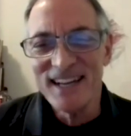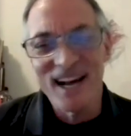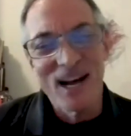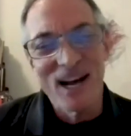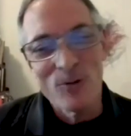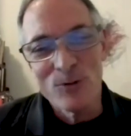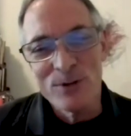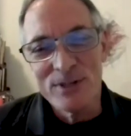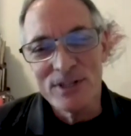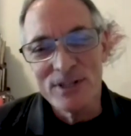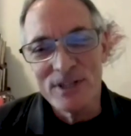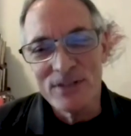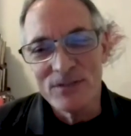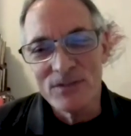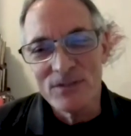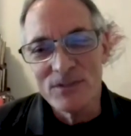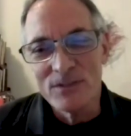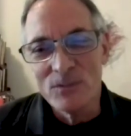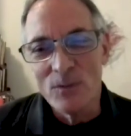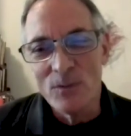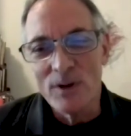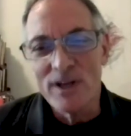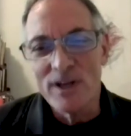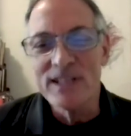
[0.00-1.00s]
I wouldn't have
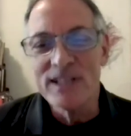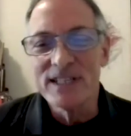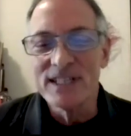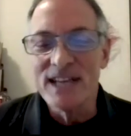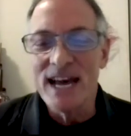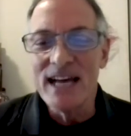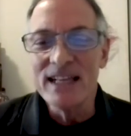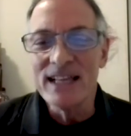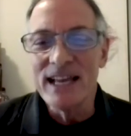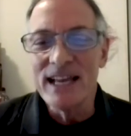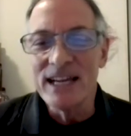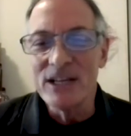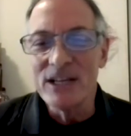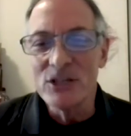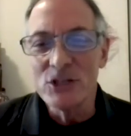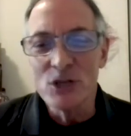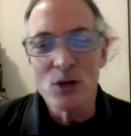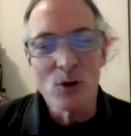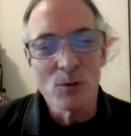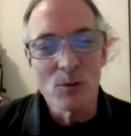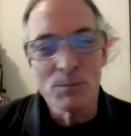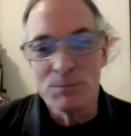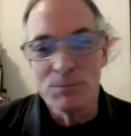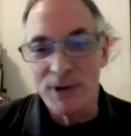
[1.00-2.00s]
wanted to die like
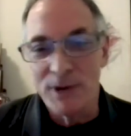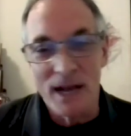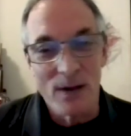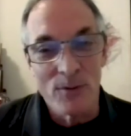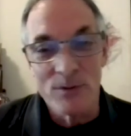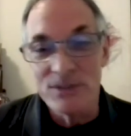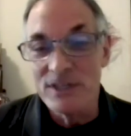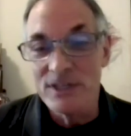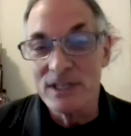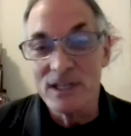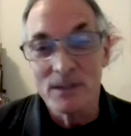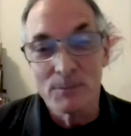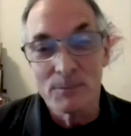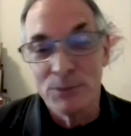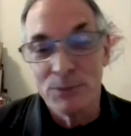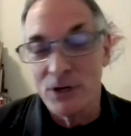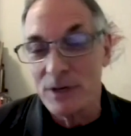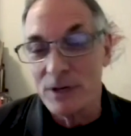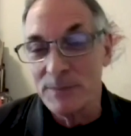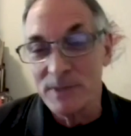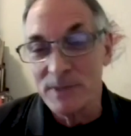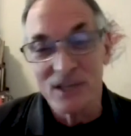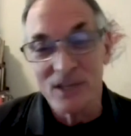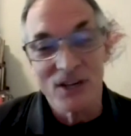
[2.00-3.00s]
Joe, but I wasn't going to
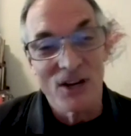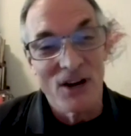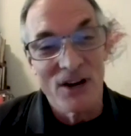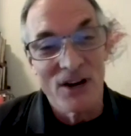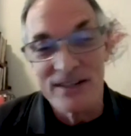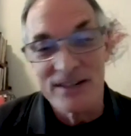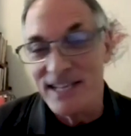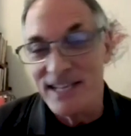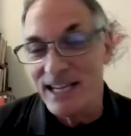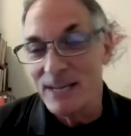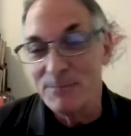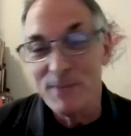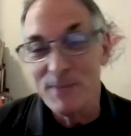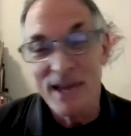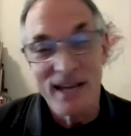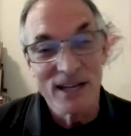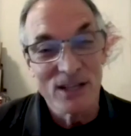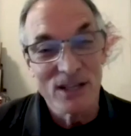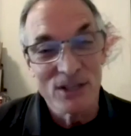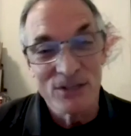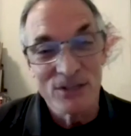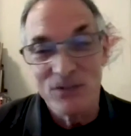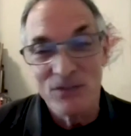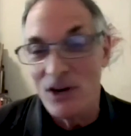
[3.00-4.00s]
put him in a car and take him
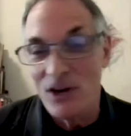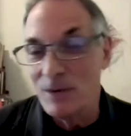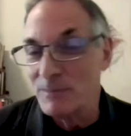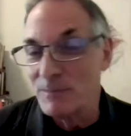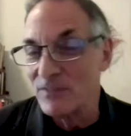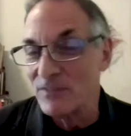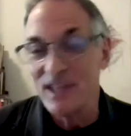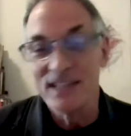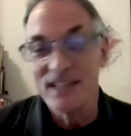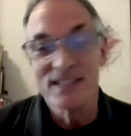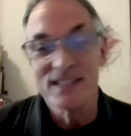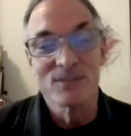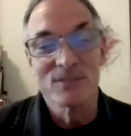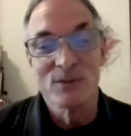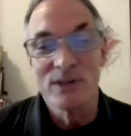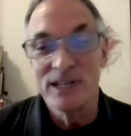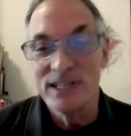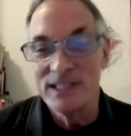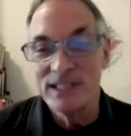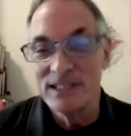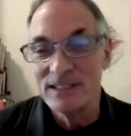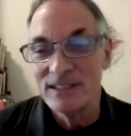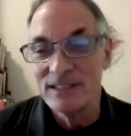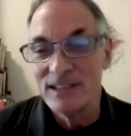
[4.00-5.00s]
back to the farm if that's
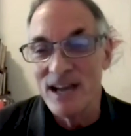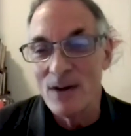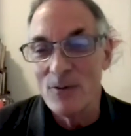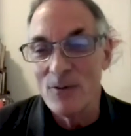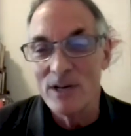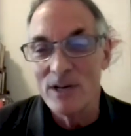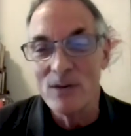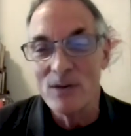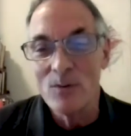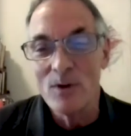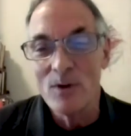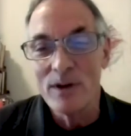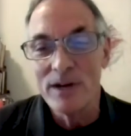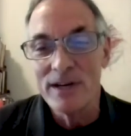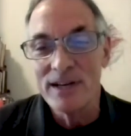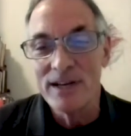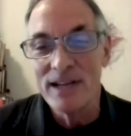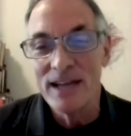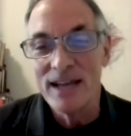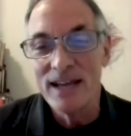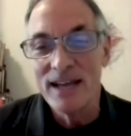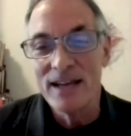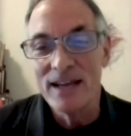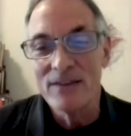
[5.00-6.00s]
where not what he wanted
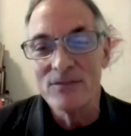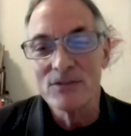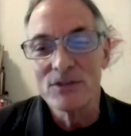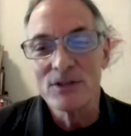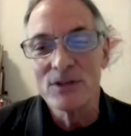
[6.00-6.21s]
to have.